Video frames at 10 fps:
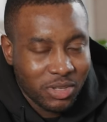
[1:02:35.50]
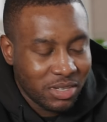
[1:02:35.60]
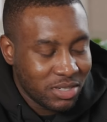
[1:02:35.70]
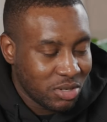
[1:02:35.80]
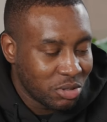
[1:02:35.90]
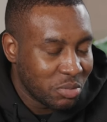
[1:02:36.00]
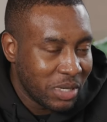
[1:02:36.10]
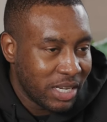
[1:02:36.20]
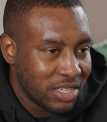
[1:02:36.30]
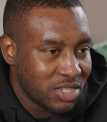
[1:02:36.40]
So the
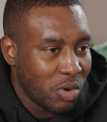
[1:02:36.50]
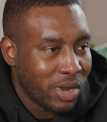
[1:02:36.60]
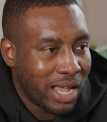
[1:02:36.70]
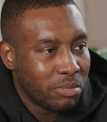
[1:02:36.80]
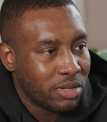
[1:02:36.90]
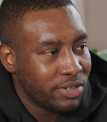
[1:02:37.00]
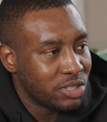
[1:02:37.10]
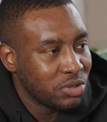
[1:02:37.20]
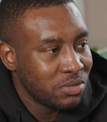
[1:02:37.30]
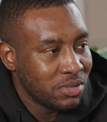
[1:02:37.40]
social media is Soulcap
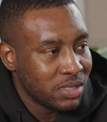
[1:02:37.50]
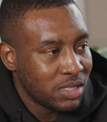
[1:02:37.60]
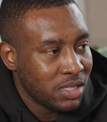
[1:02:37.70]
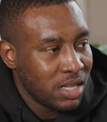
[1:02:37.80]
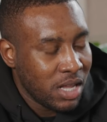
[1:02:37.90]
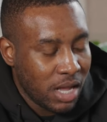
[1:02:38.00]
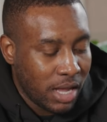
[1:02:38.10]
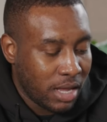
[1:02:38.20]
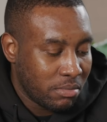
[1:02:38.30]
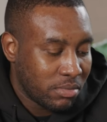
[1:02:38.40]
Official.
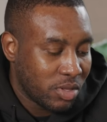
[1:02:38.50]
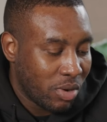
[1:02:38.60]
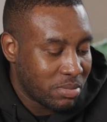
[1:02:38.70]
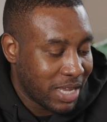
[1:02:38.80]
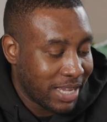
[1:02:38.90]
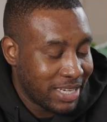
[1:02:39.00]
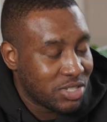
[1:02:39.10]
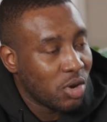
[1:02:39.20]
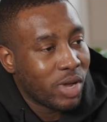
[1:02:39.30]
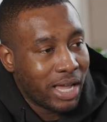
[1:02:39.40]
Um, the website
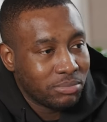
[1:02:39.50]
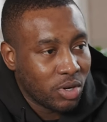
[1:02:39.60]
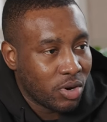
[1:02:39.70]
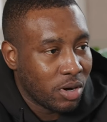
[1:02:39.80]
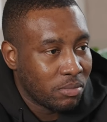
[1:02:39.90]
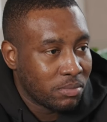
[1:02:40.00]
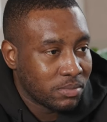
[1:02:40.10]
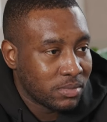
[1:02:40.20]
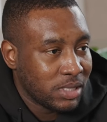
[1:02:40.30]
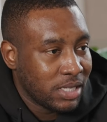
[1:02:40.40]
is soulcap dot com.
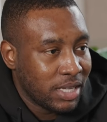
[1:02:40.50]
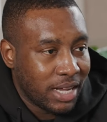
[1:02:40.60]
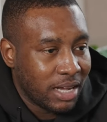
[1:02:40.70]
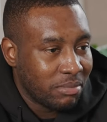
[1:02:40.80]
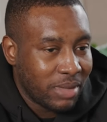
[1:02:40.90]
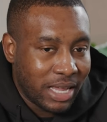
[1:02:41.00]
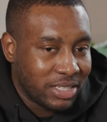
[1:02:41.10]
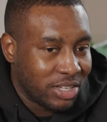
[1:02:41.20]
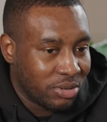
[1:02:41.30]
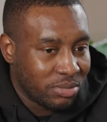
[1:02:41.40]
Um,
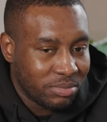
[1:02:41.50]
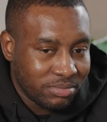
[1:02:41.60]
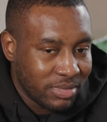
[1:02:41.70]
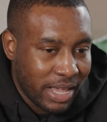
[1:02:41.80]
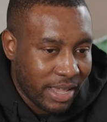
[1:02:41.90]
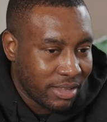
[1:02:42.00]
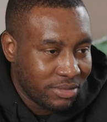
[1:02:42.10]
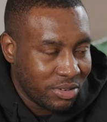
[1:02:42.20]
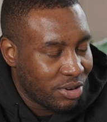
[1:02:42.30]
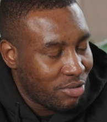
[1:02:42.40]
and, you know, yeah,
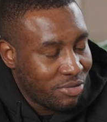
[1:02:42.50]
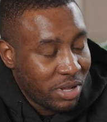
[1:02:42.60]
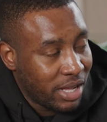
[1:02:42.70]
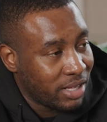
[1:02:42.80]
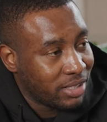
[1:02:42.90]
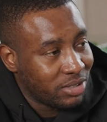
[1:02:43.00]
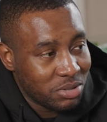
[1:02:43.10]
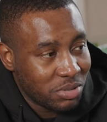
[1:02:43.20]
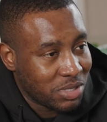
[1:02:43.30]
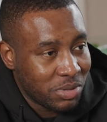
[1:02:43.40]
you can go through there.
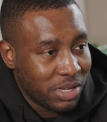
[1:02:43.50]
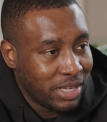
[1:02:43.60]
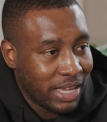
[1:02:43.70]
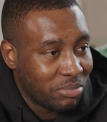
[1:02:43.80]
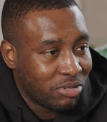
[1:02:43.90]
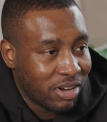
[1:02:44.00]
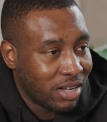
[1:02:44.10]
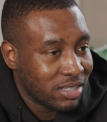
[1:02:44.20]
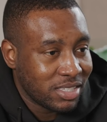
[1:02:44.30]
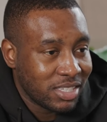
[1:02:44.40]
Those, that's where you can get the
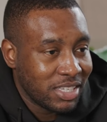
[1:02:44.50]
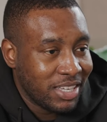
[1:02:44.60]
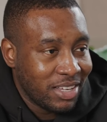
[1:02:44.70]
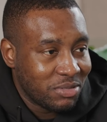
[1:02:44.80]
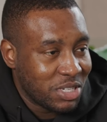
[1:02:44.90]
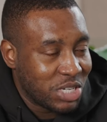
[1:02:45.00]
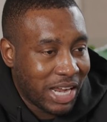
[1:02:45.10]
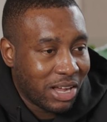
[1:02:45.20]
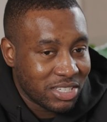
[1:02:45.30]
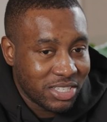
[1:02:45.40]
product. So
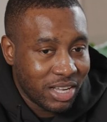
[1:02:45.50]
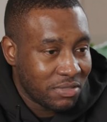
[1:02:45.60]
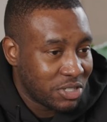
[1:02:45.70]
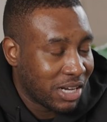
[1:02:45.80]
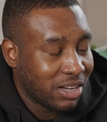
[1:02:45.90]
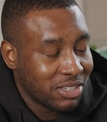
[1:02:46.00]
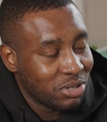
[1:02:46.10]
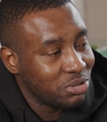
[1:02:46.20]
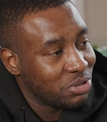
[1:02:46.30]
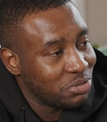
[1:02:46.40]
check out our stuff, check out our
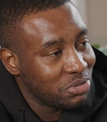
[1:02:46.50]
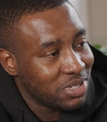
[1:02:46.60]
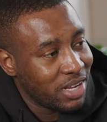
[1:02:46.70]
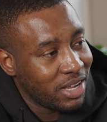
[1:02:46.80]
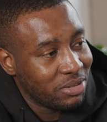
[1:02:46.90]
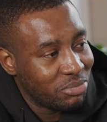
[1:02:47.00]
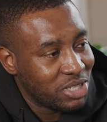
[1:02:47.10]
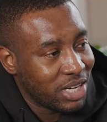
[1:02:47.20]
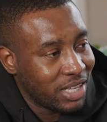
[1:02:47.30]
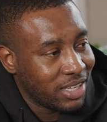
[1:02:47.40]
socials. Yeah,
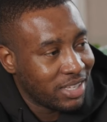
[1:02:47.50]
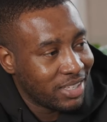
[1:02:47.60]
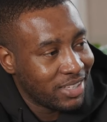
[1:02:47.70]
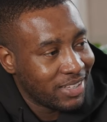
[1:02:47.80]
appreciate that.